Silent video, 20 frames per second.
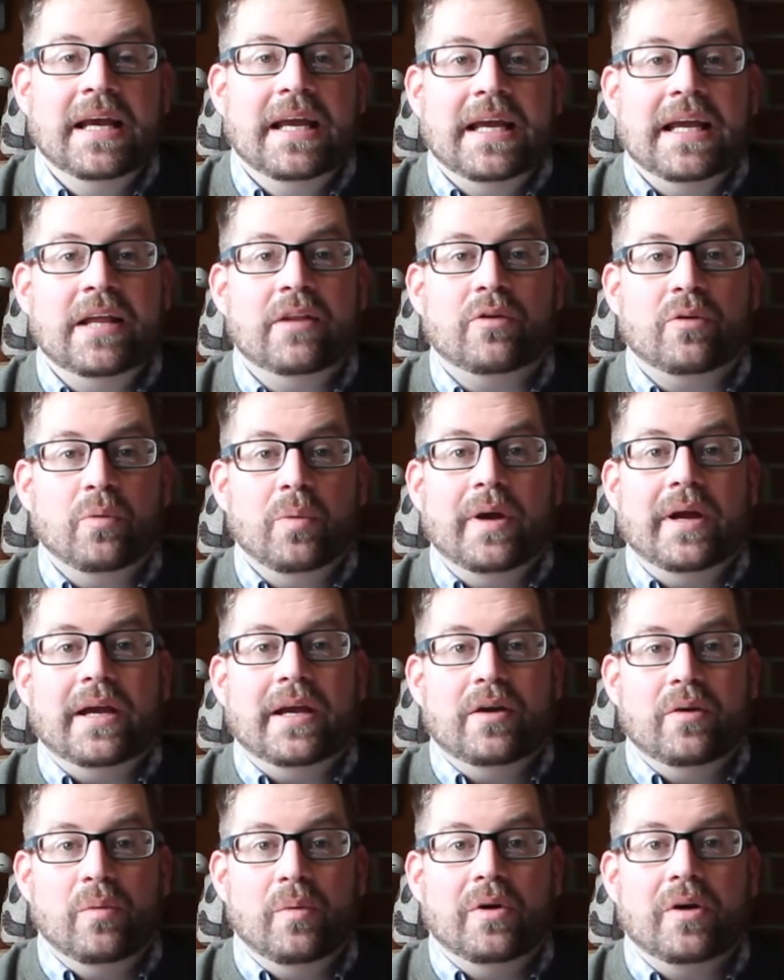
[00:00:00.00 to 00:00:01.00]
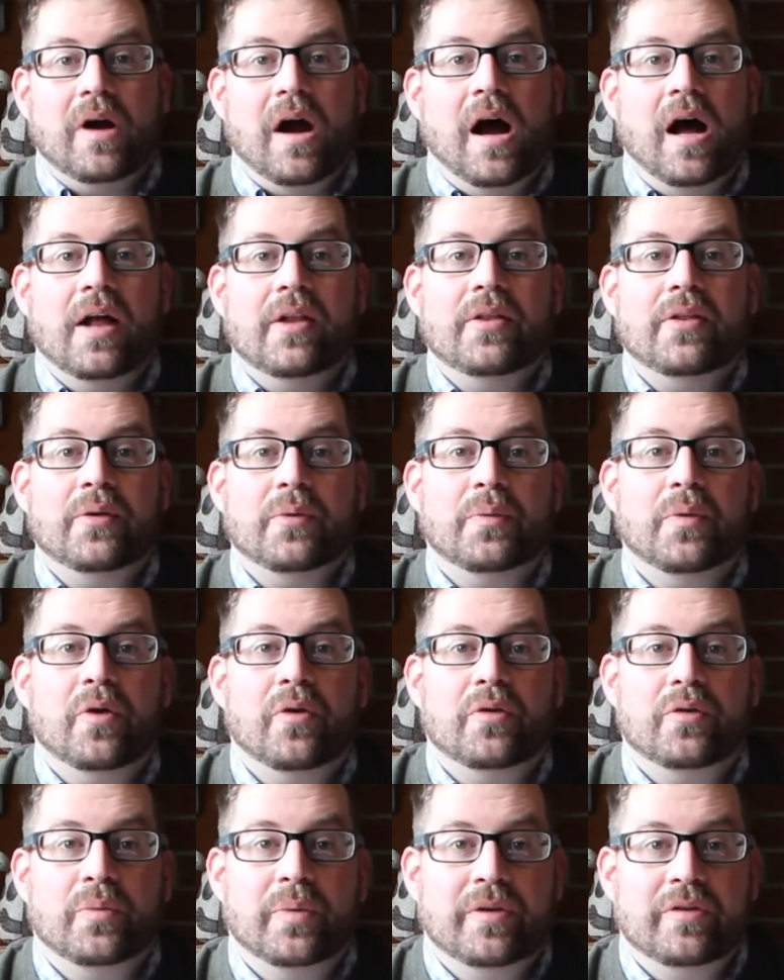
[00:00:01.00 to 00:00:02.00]
Either way, we're on the
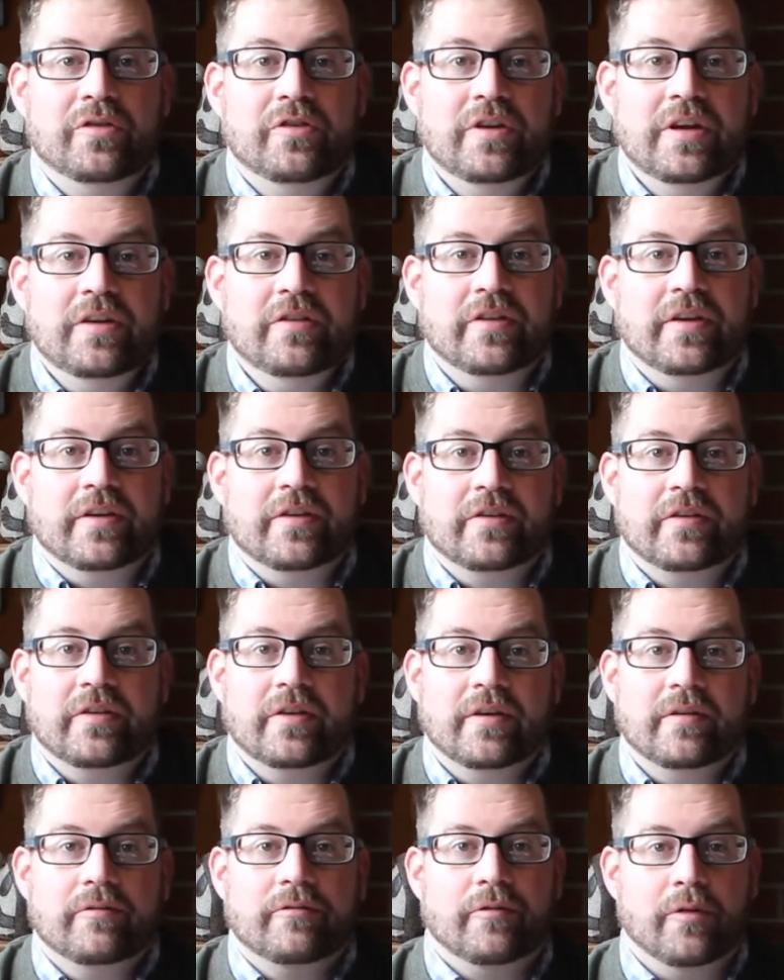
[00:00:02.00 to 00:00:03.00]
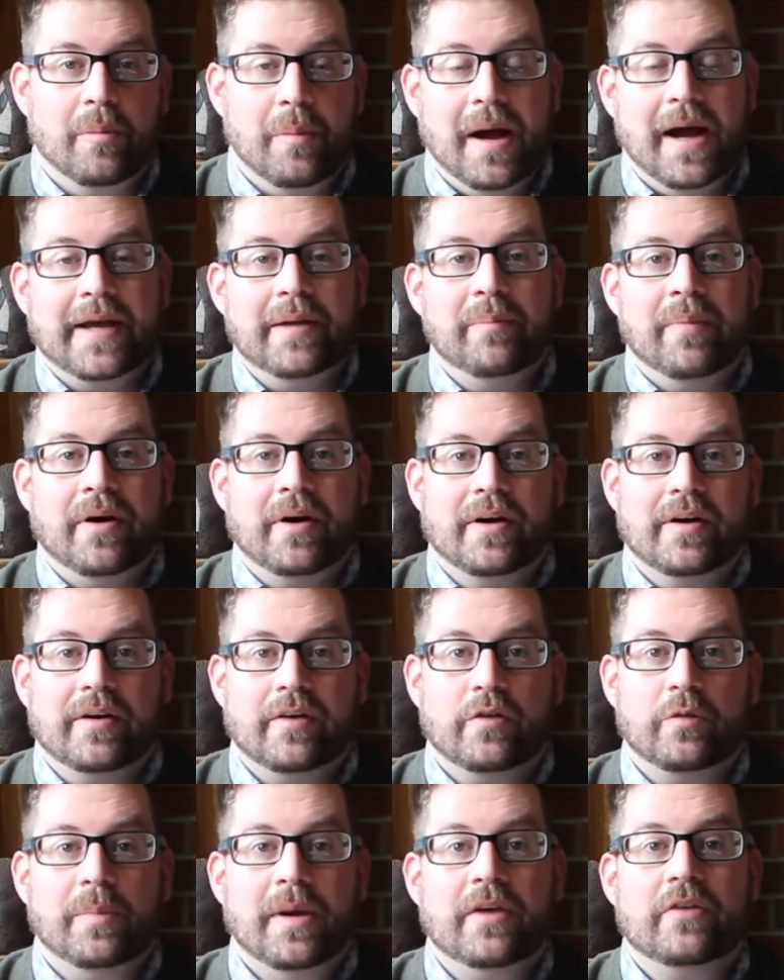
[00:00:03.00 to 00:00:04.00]
road with Jesus. For my part,
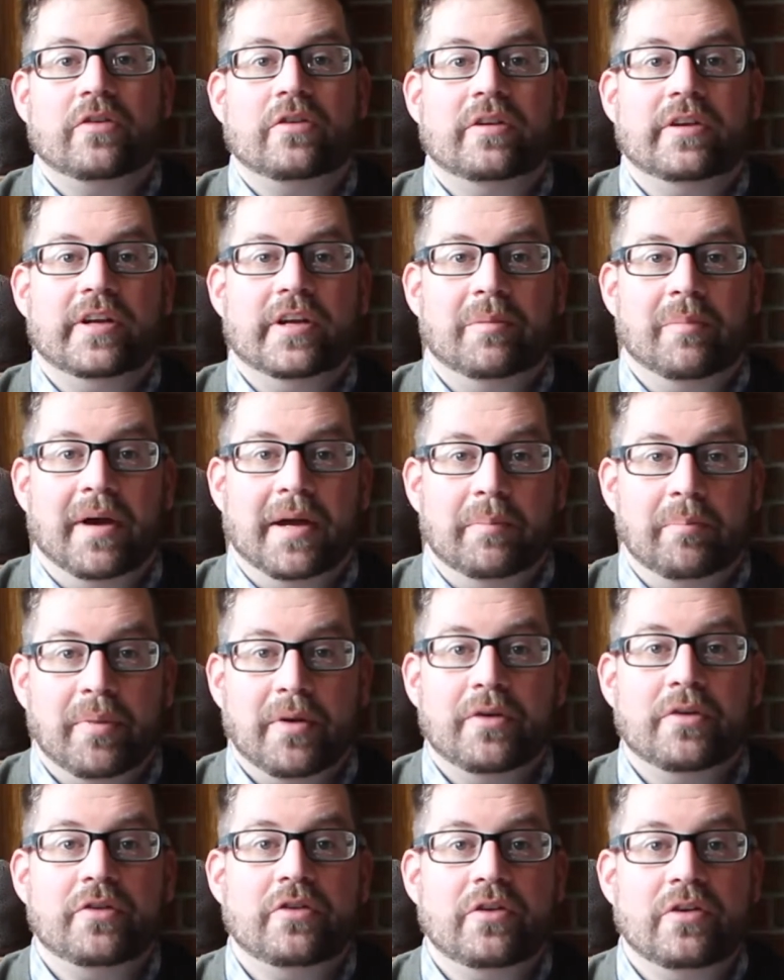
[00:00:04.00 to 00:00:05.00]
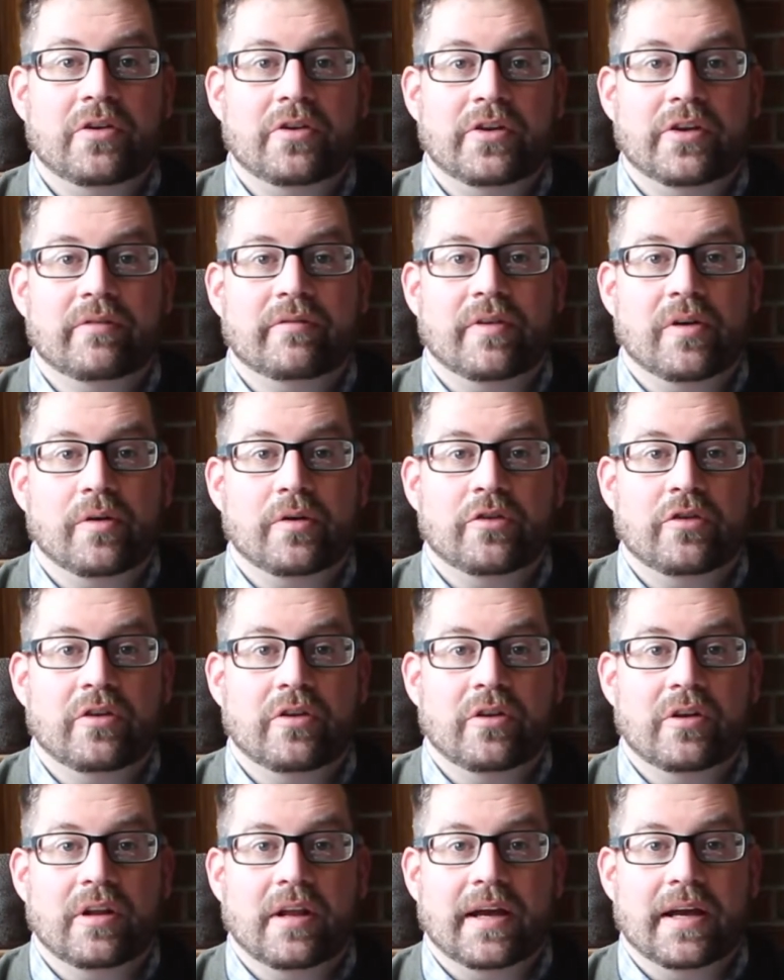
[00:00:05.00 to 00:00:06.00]
especially in my personal
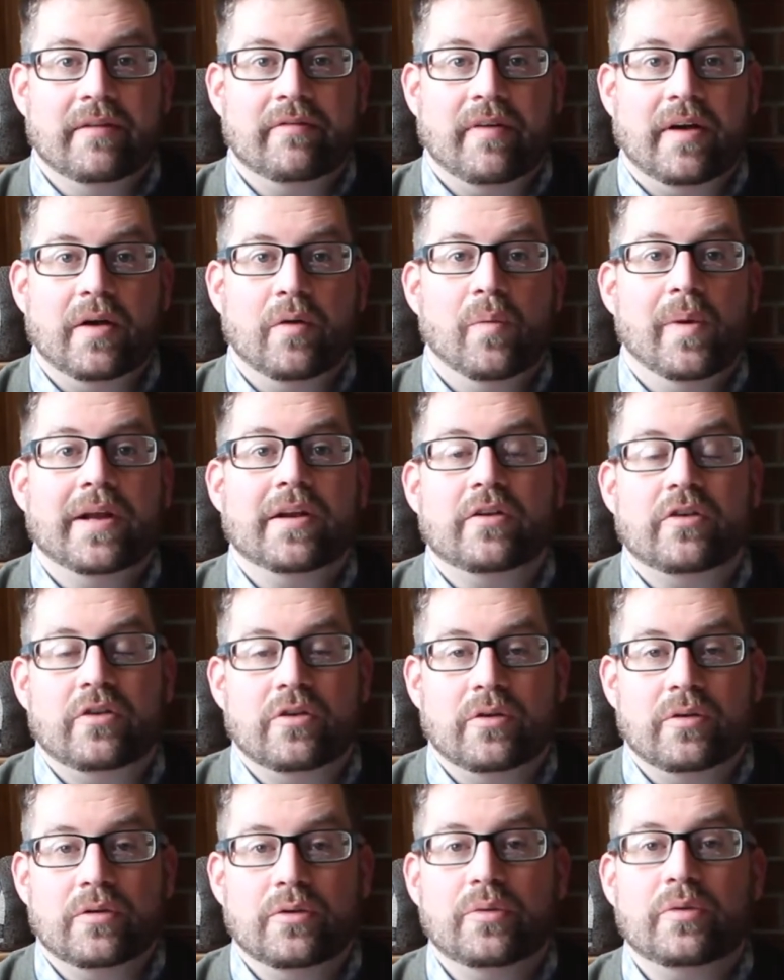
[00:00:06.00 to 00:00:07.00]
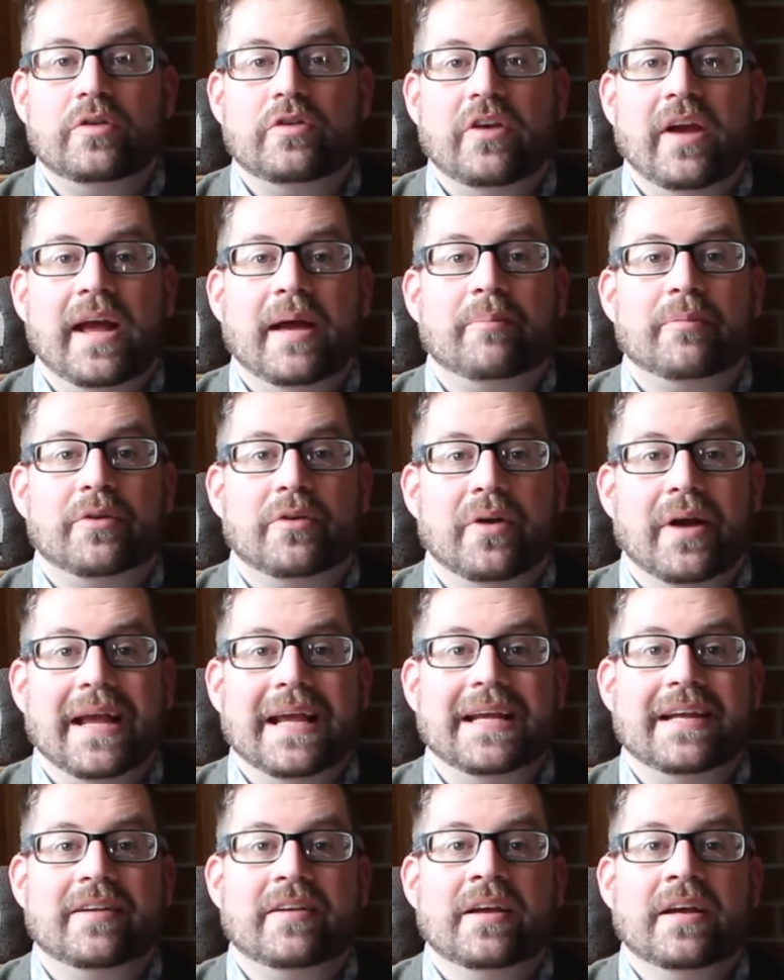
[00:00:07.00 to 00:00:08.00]
devotional life, I went to Luke chapter
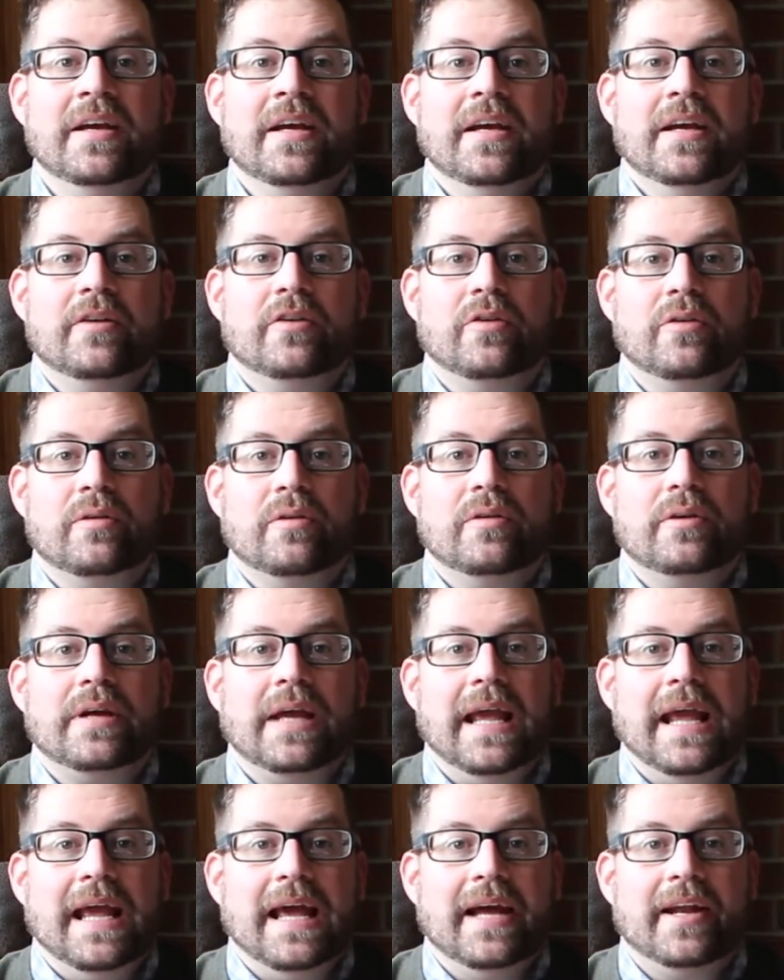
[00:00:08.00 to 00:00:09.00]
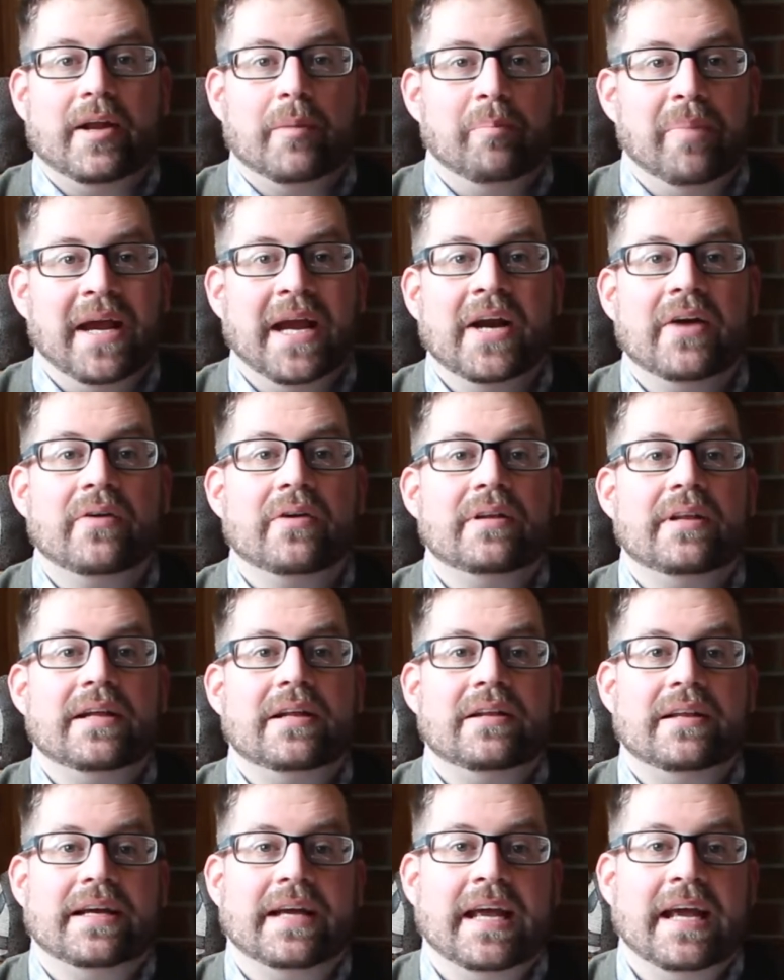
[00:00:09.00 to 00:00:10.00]
8 to look at a
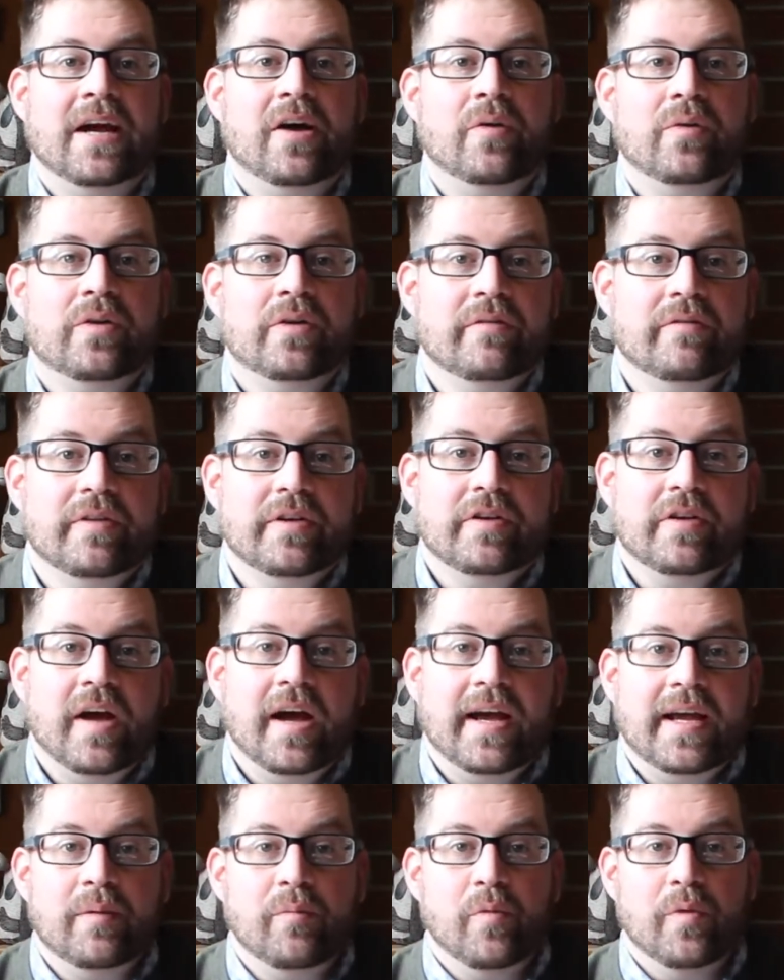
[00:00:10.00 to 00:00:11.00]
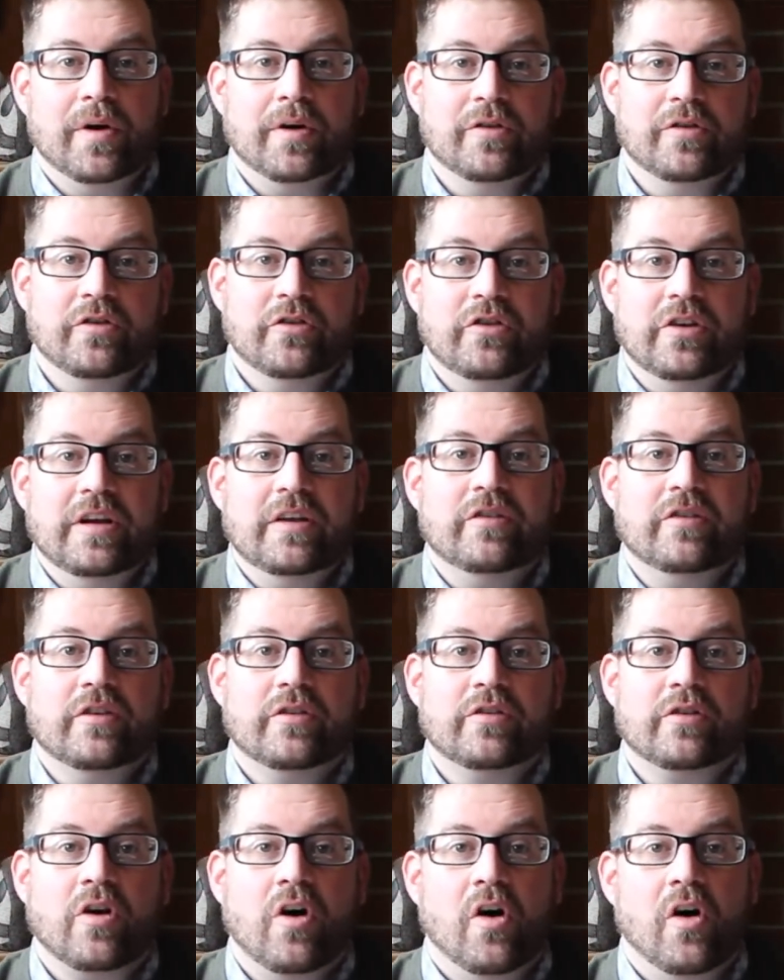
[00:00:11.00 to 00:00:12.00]
parallel account of a time where
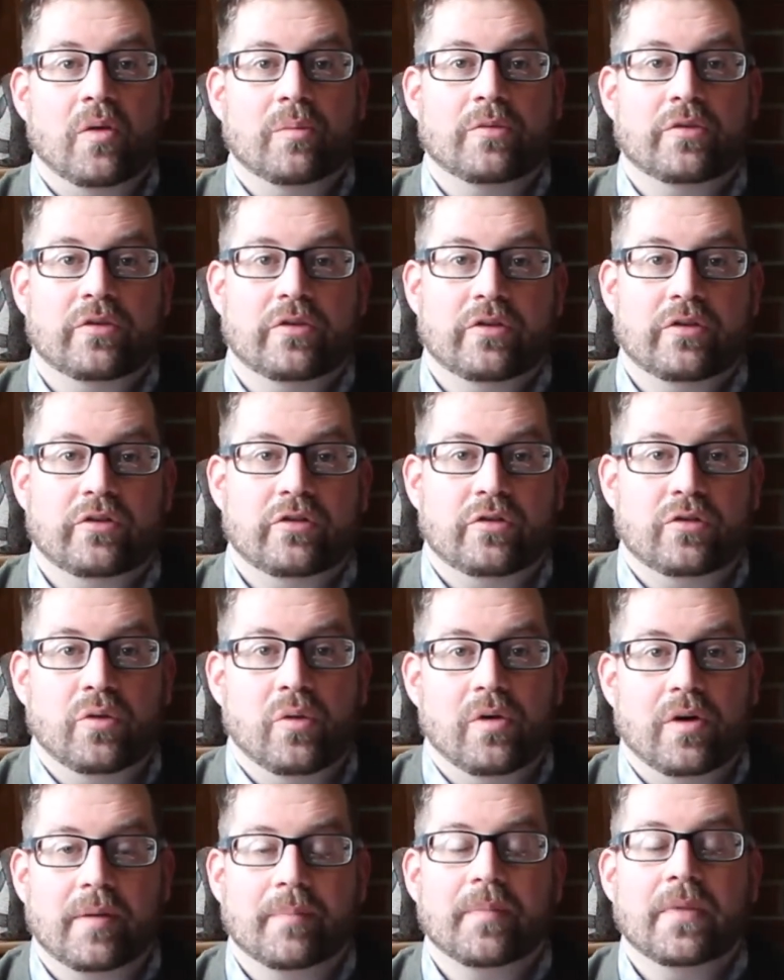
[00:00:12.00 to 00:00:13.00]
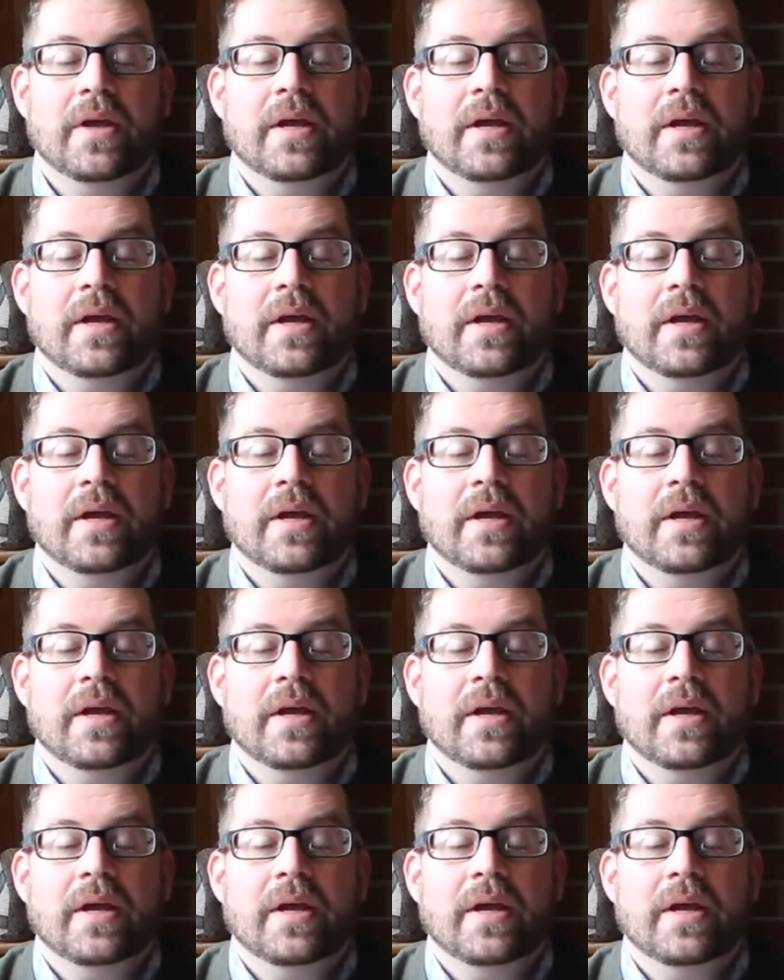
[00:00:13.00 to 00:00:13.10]
Jesus calms the storm.